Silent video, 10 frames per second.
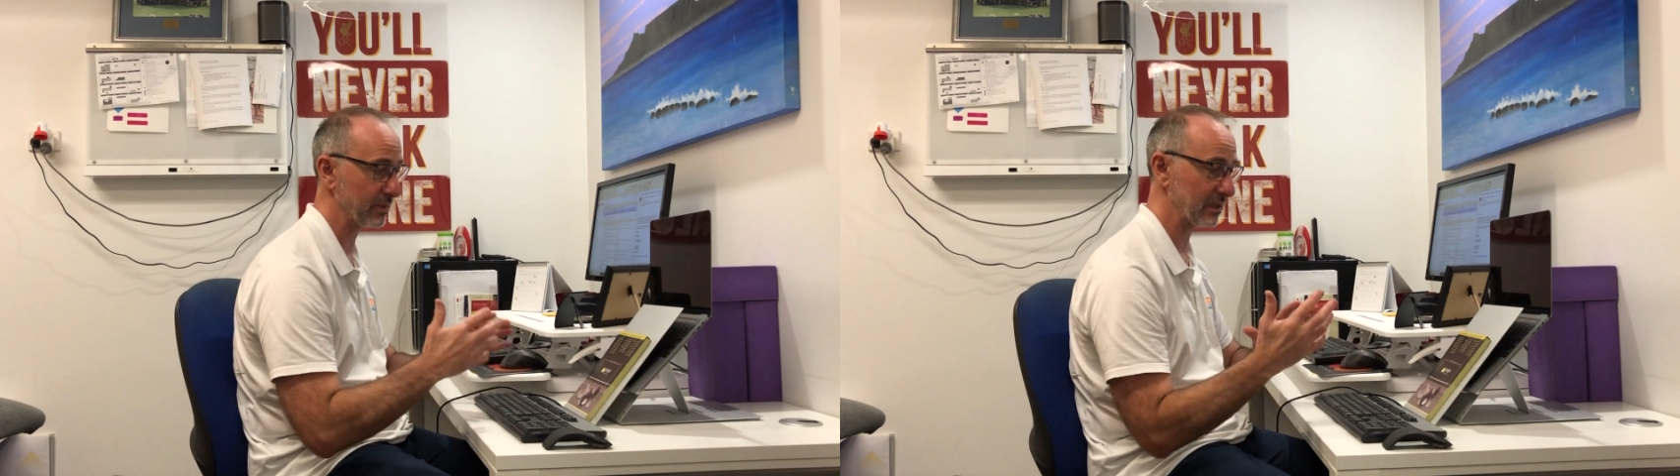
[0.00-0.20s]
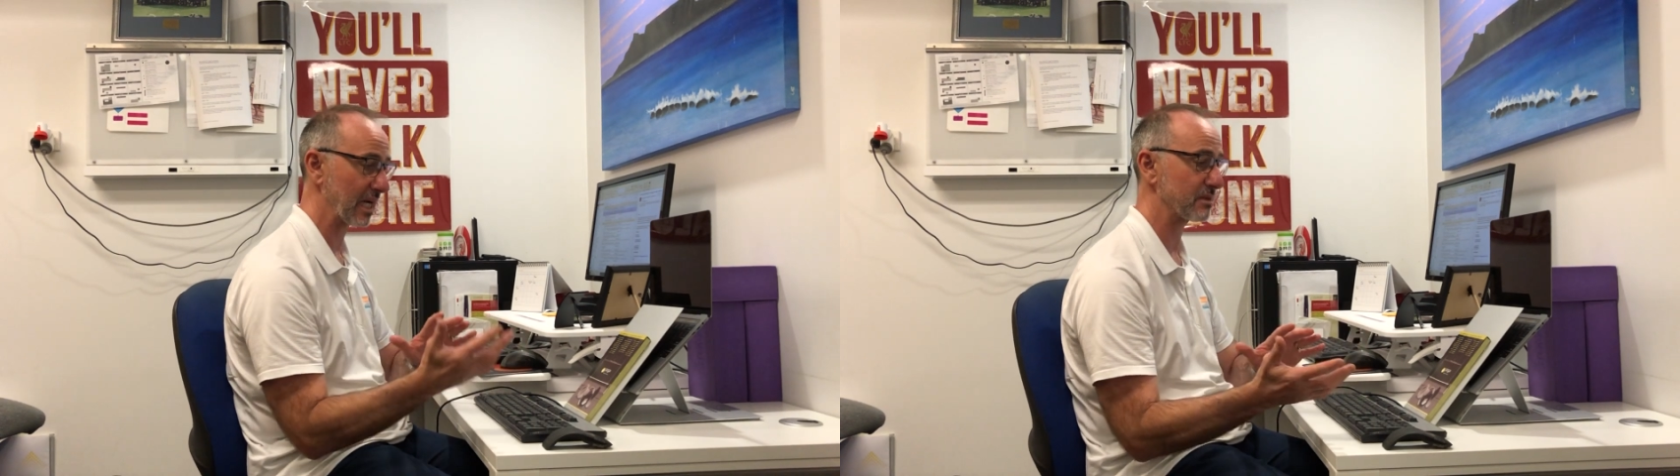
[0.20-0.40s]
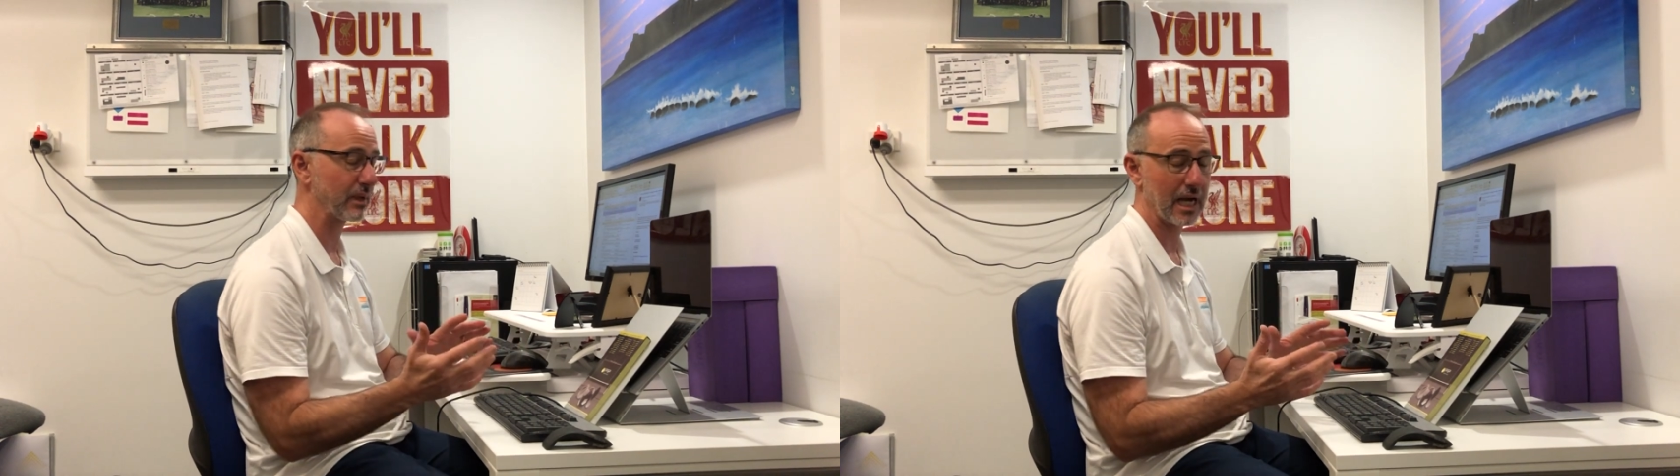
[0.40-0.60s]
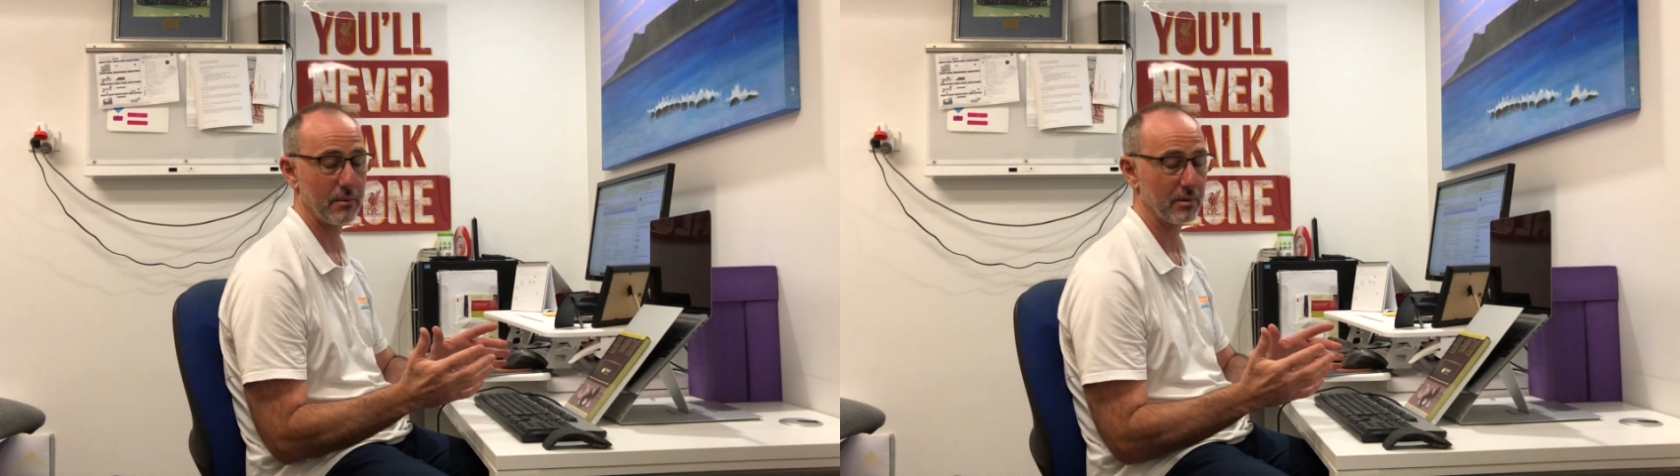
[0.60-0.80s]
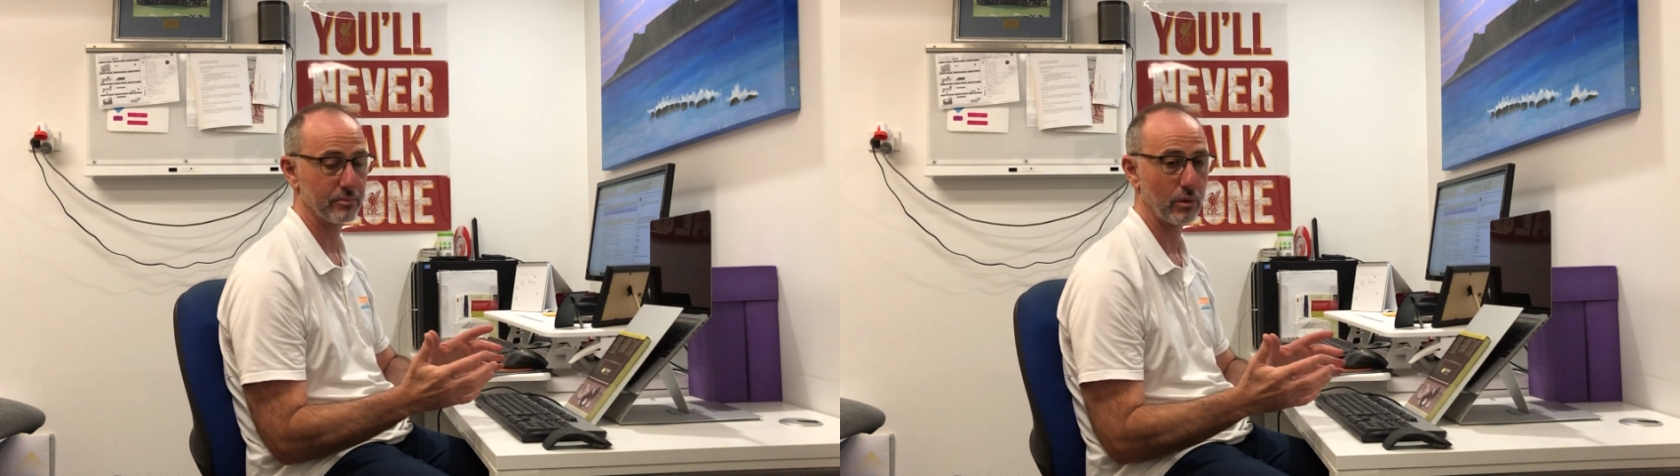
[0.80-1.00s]
it does
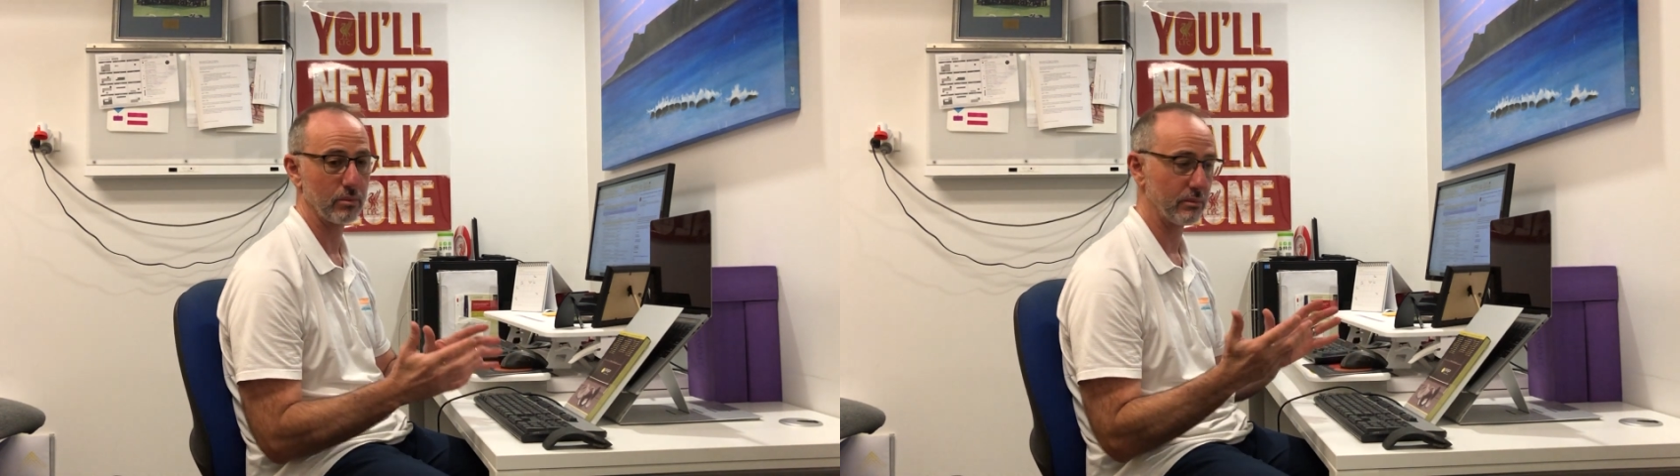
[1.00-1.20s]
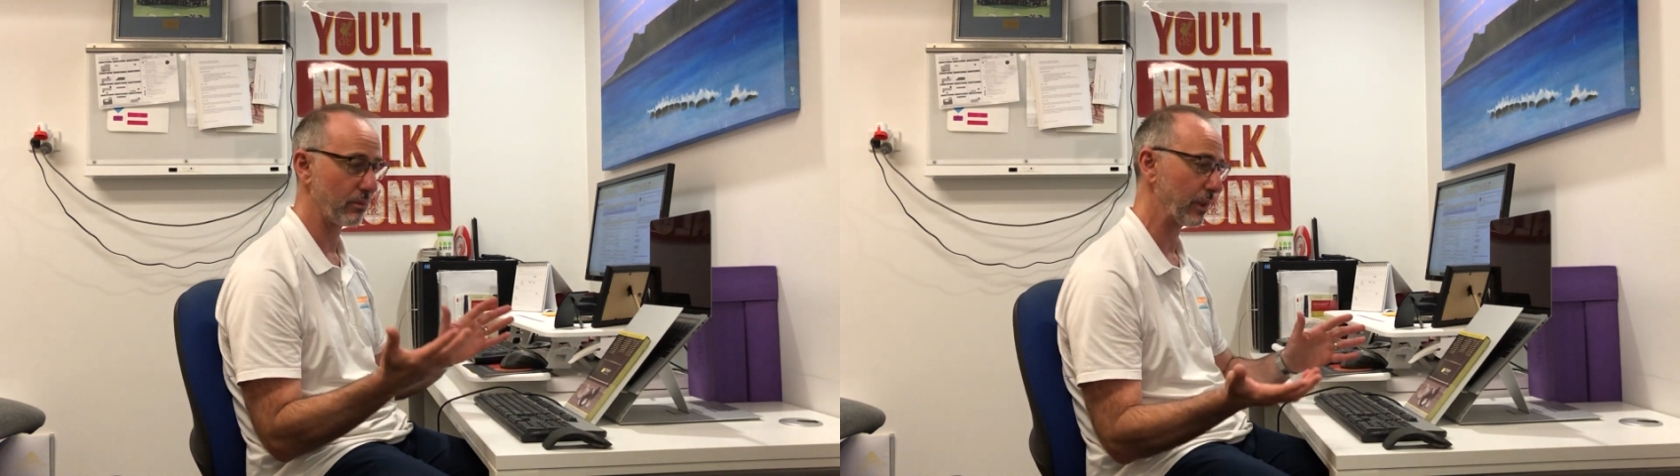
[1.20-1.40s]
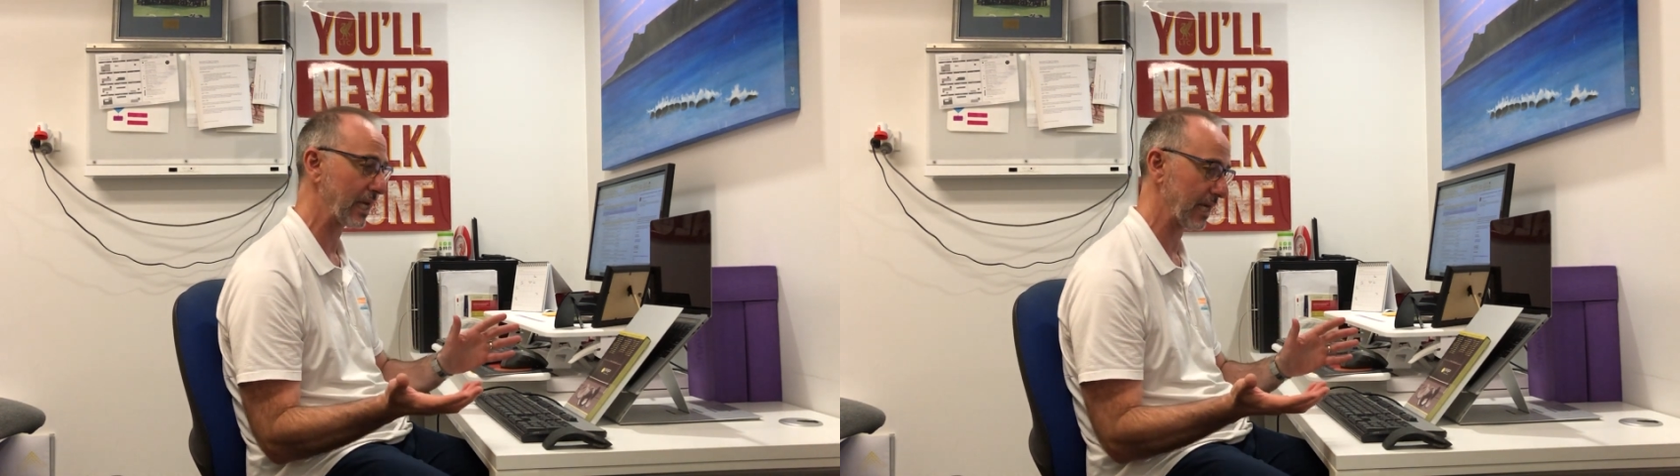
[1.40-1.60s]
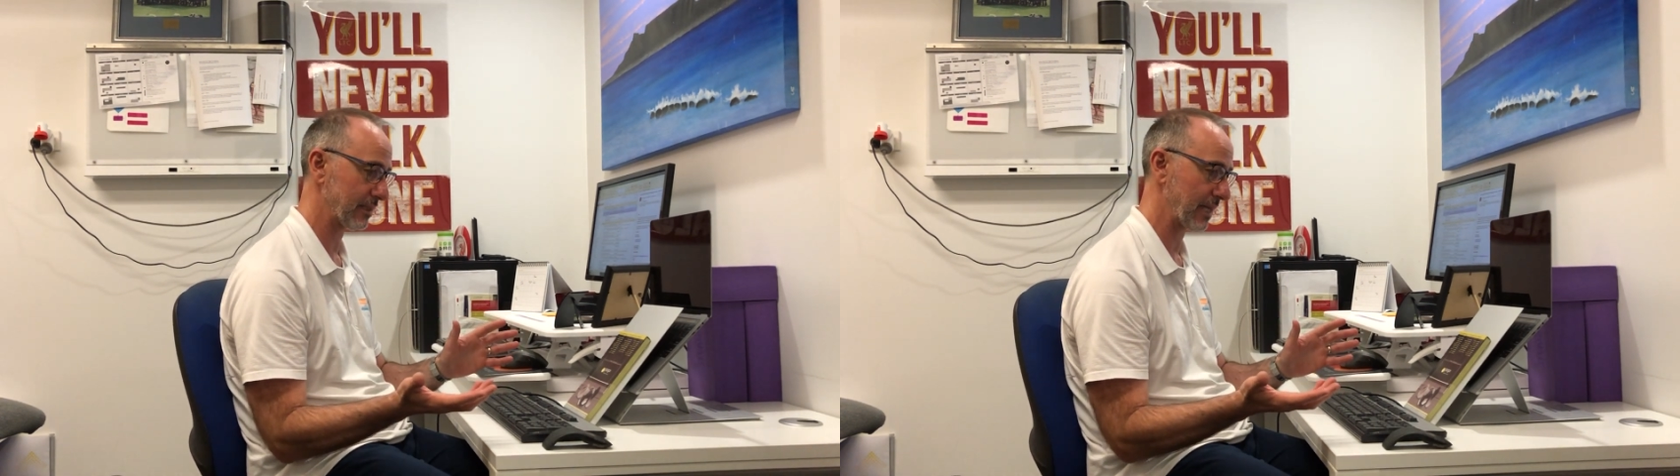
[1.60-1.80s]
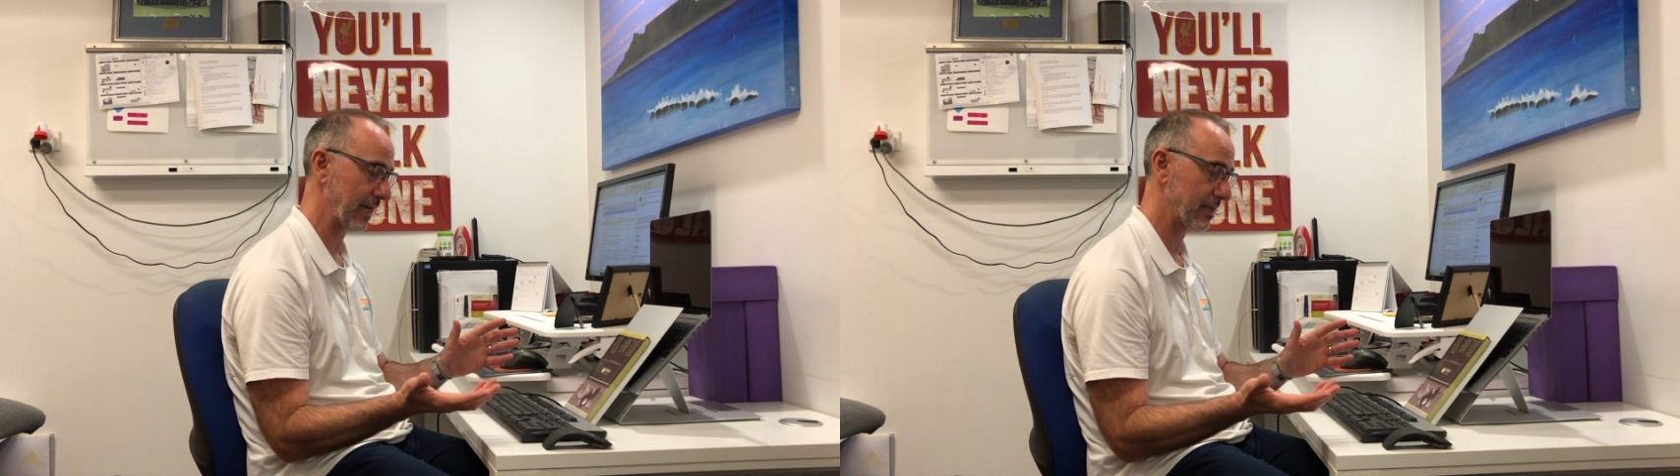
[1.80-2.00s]
become a problem, and we
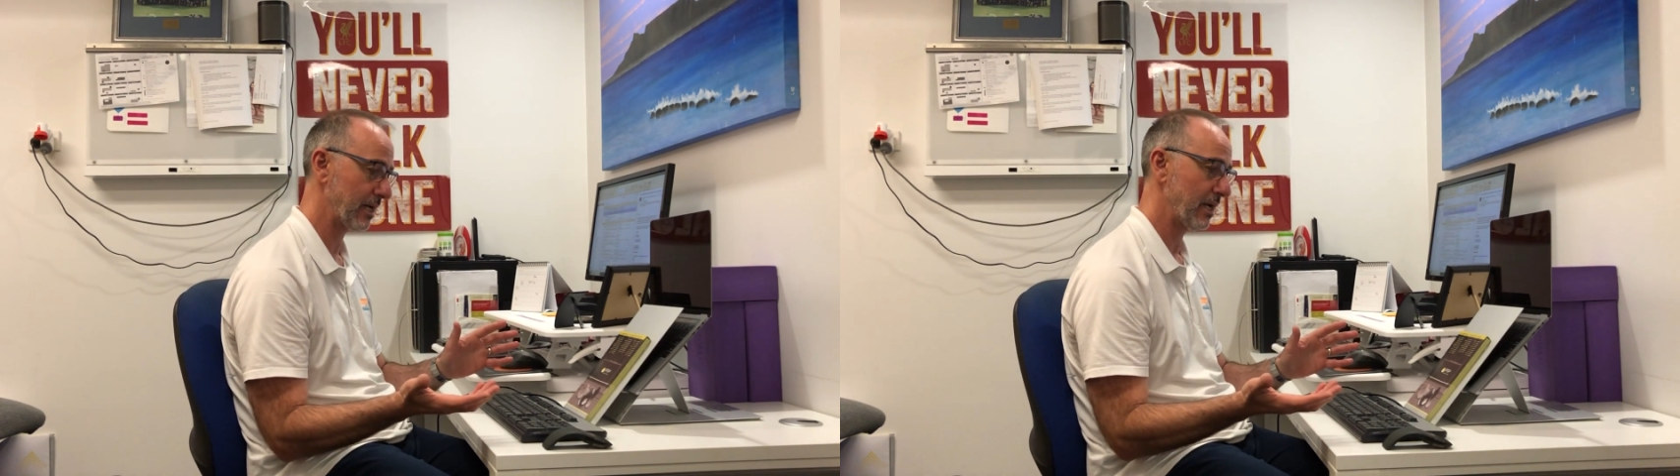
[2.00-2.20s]
get that.